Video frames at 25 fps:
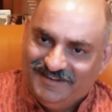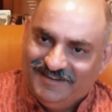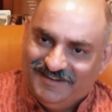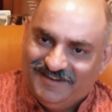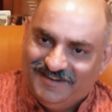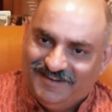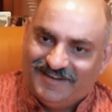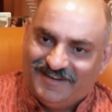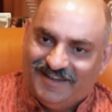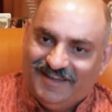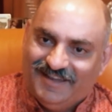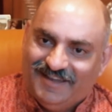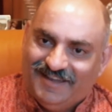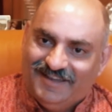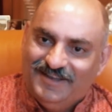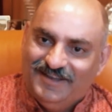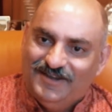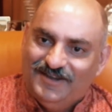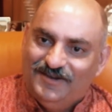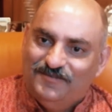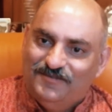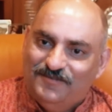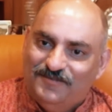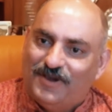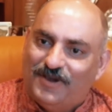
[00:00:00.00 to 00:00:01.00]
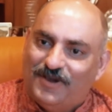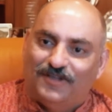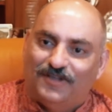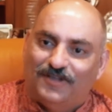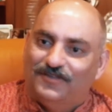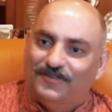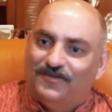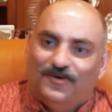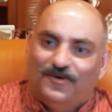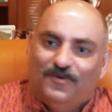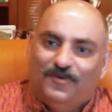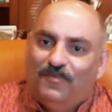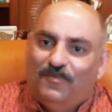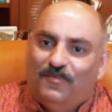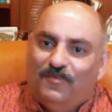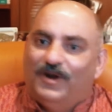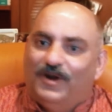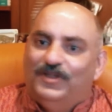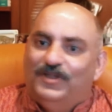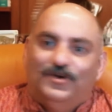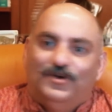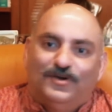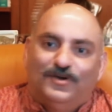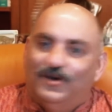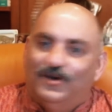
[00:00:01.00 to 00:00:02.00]
Okay, because what
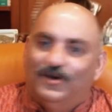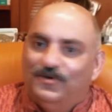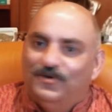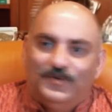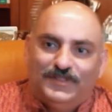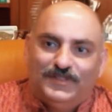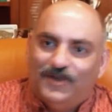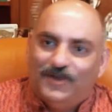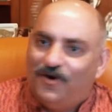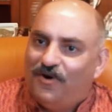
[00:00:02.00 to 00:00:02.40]
are you going to do with the